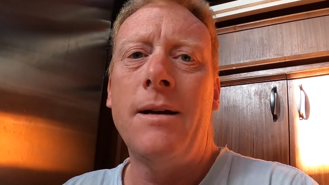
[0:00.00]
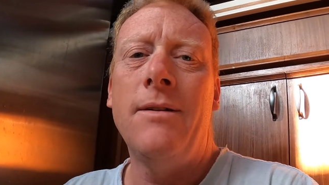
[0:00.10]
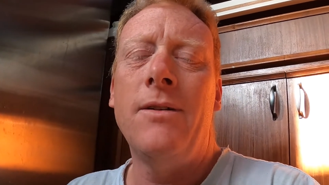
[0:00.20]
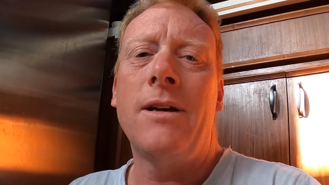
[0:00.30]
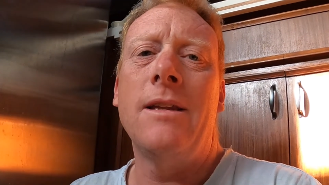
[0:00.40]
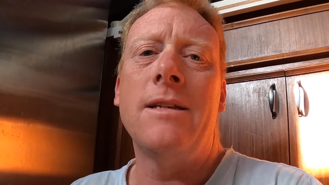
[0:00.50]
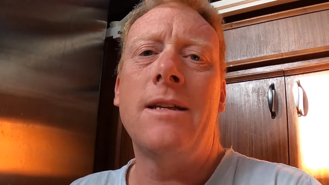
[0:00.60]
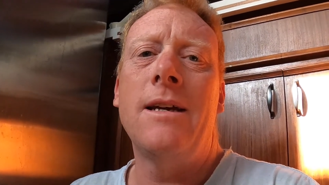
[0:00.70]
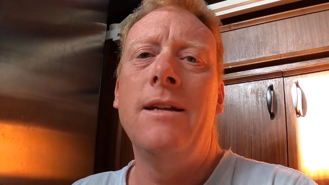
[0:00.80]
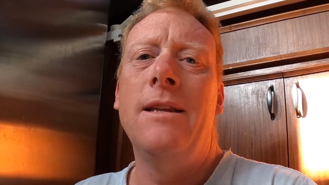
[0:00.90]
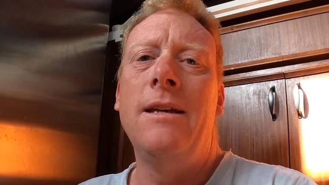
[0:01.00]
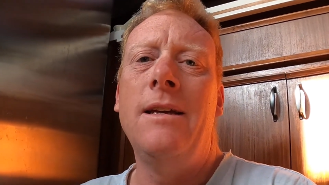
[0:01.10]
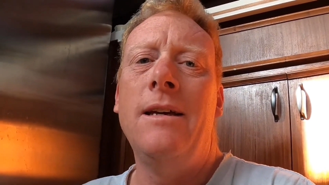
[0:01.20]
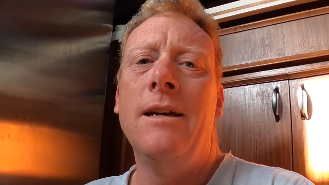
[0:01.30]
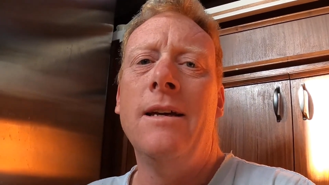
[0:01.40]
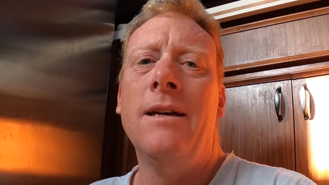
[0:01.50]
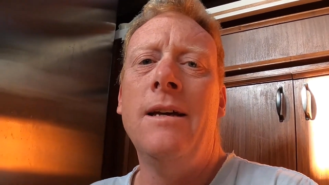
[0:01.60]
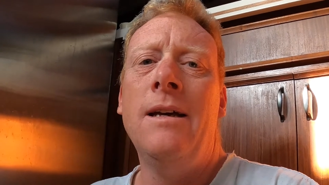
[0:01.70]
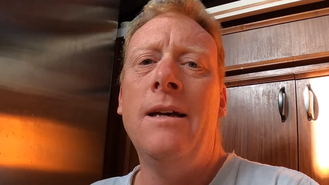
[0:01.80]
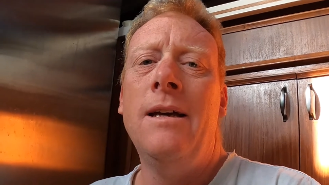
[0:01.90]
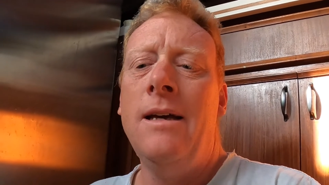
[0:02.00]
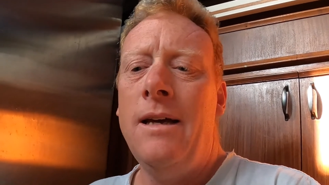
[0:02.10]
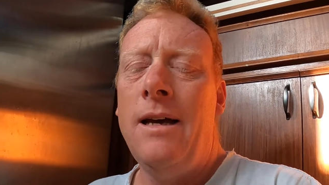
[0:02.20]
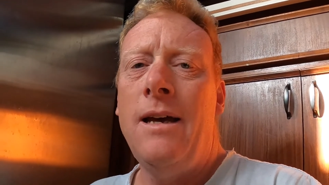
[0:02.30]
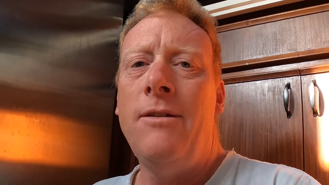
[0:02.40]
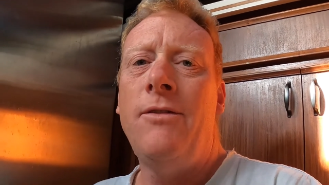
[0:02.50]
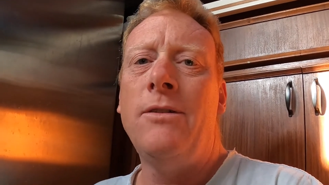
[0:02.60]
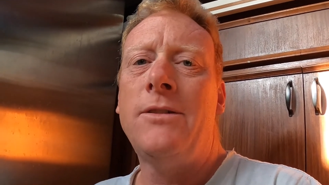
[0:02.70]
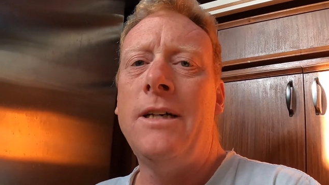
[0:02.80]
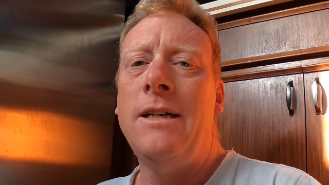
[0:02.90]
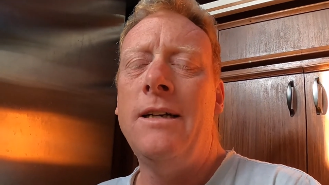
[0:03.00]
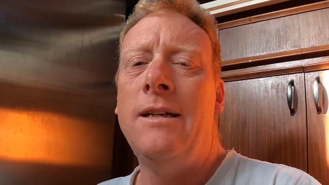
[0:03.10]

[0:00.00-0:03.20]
going to have a look at the state of the air filter,